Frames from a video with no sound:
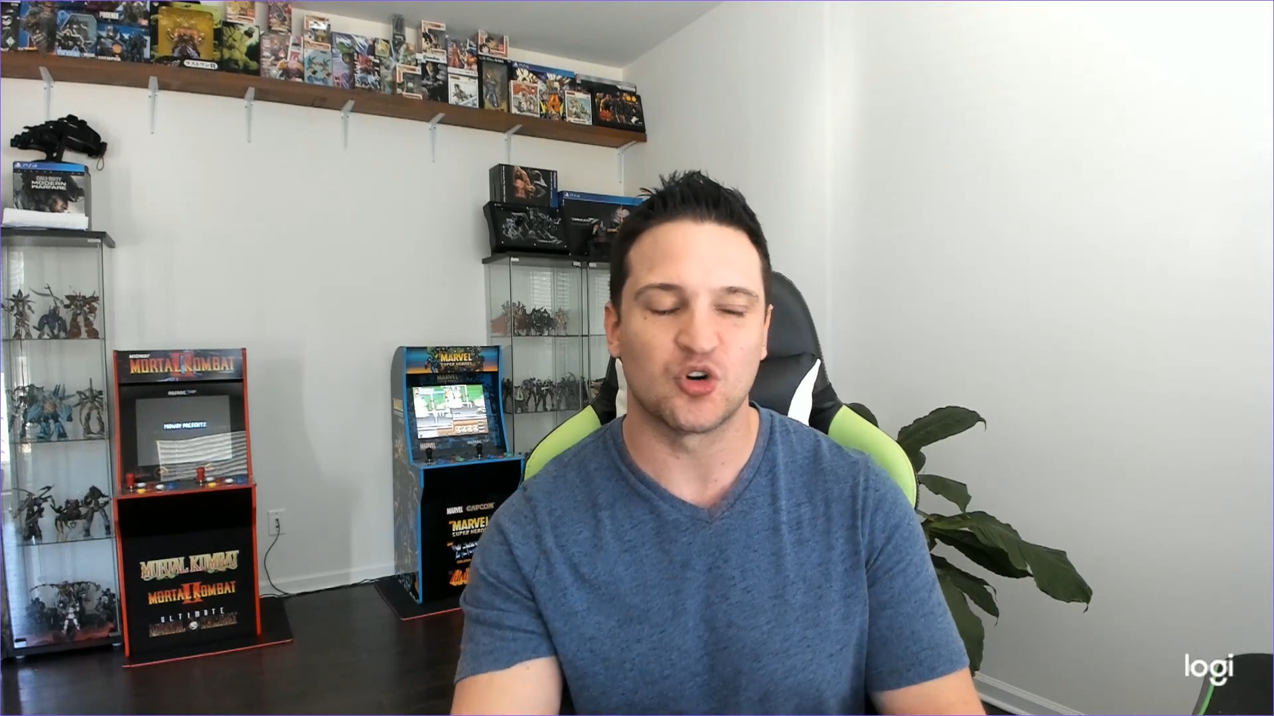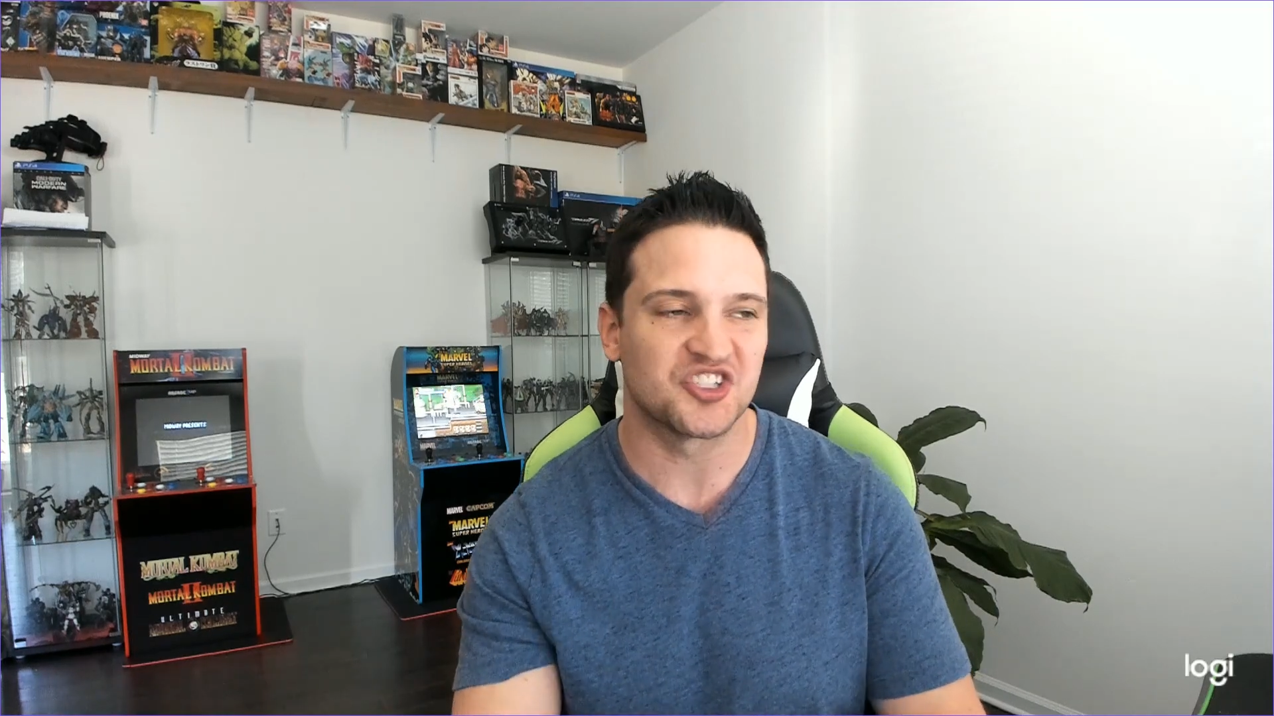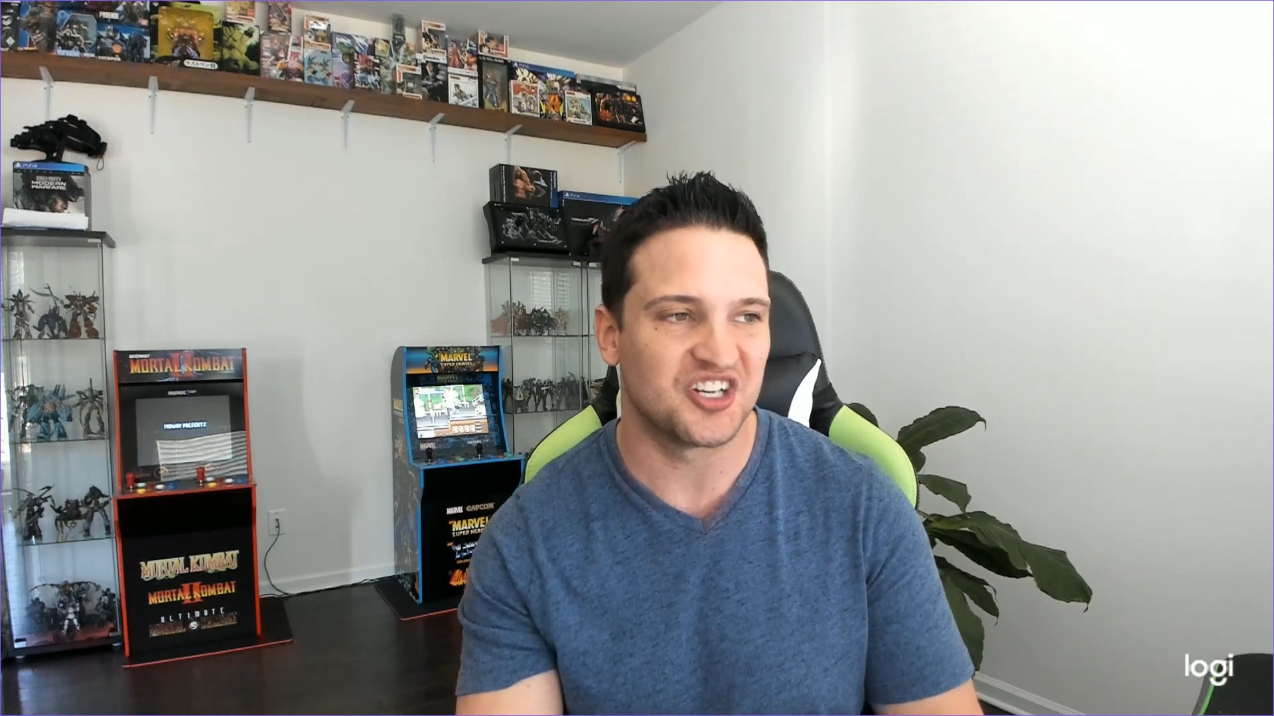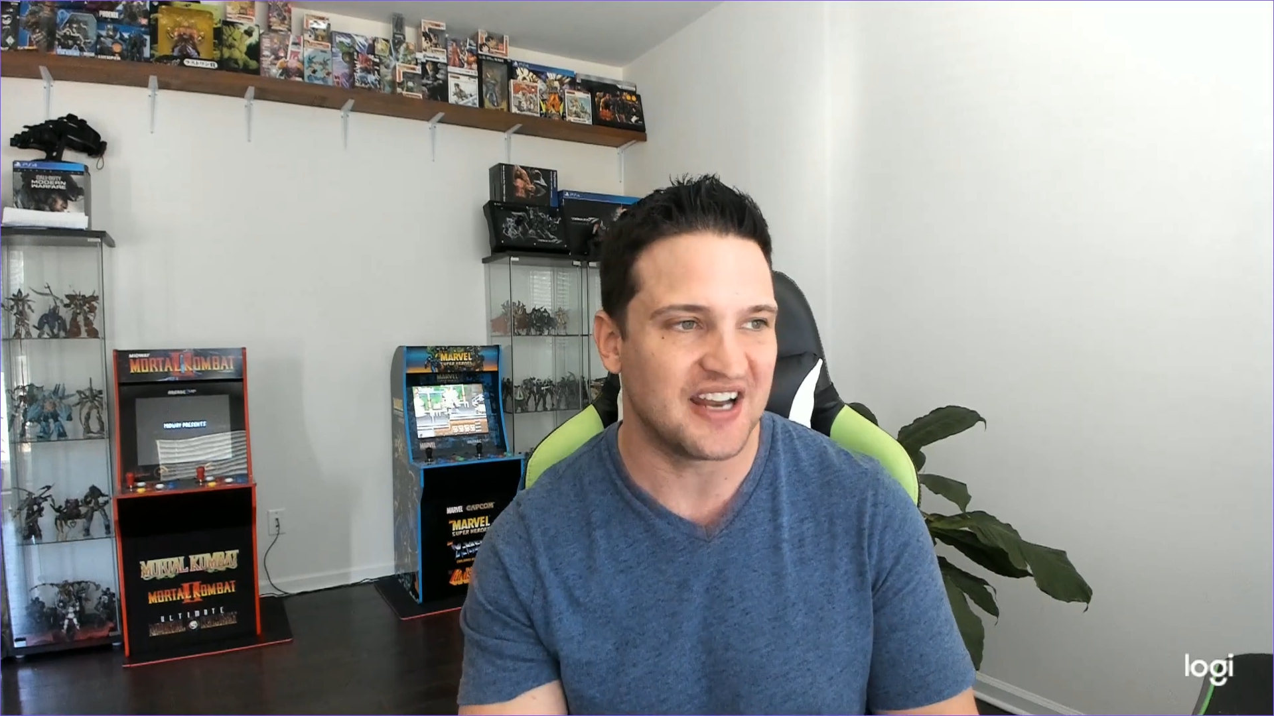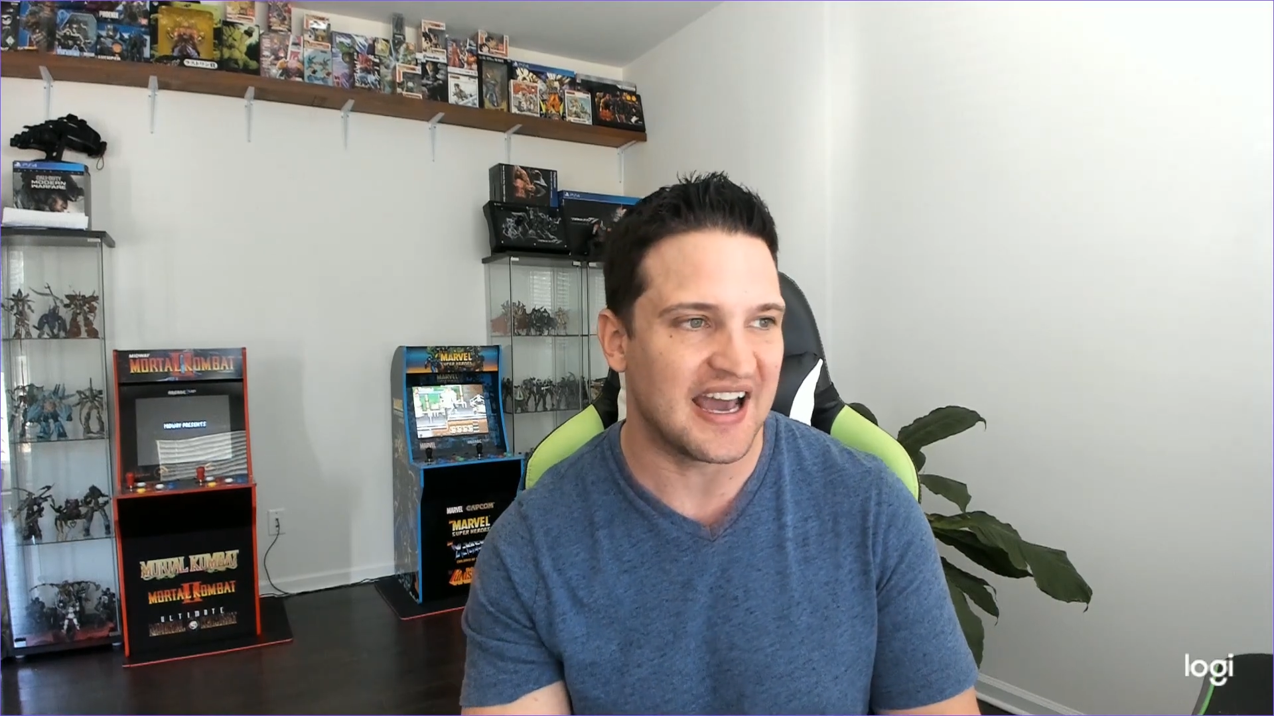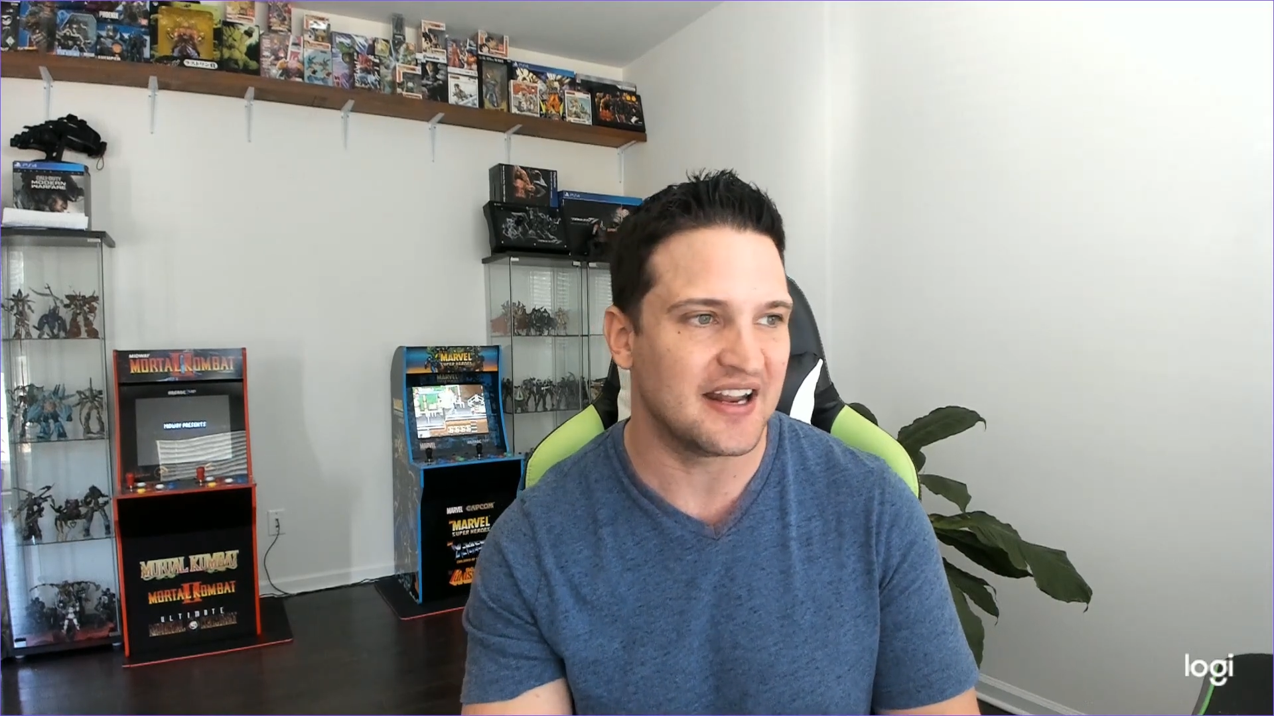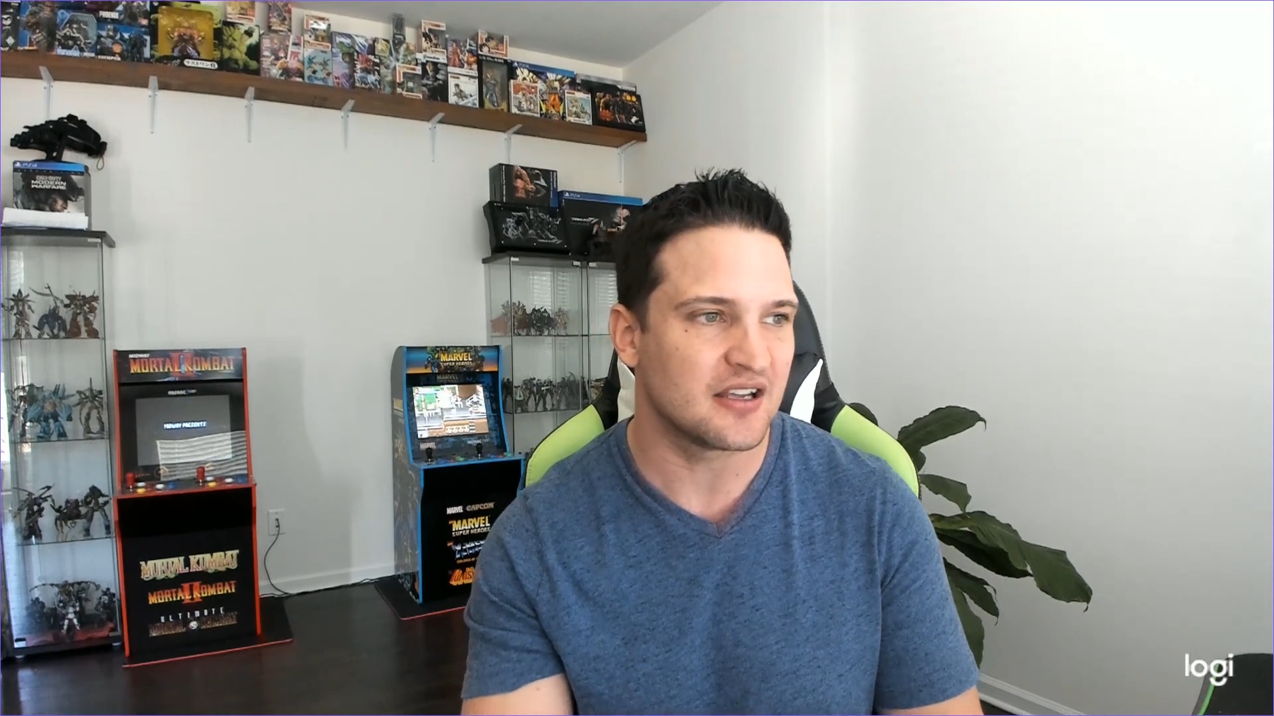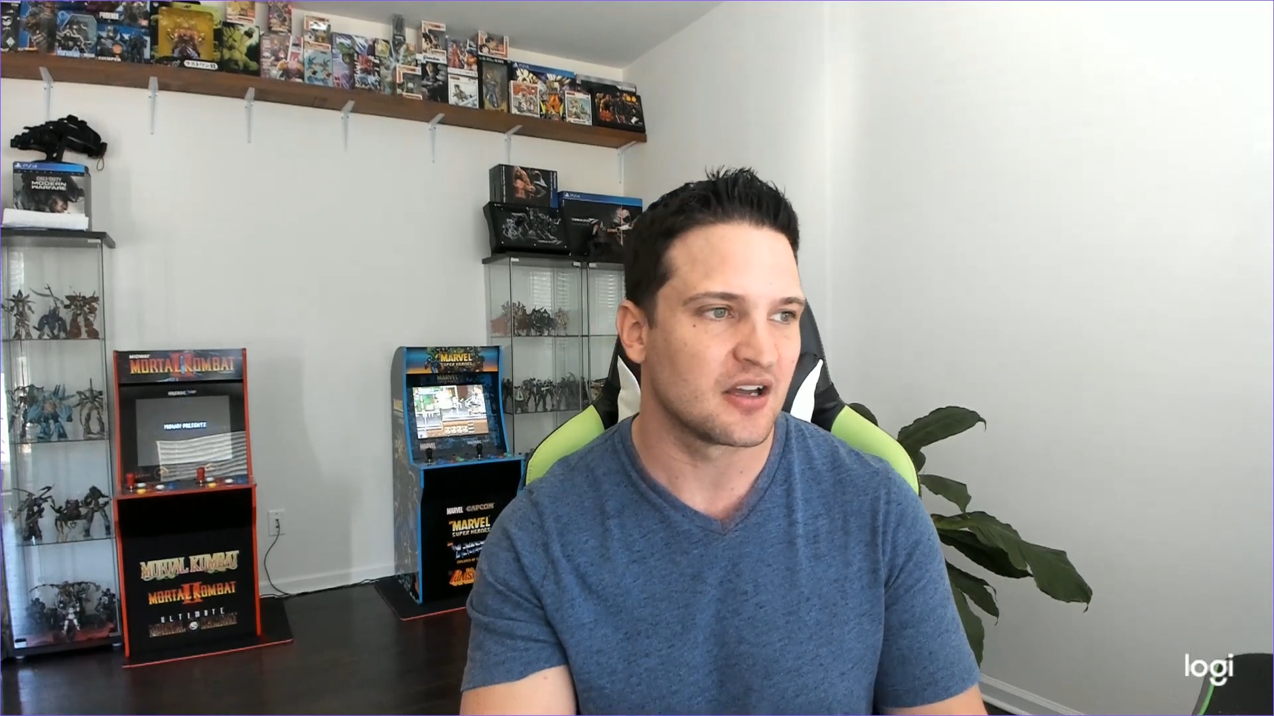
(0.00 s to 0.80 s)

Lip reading: genetic,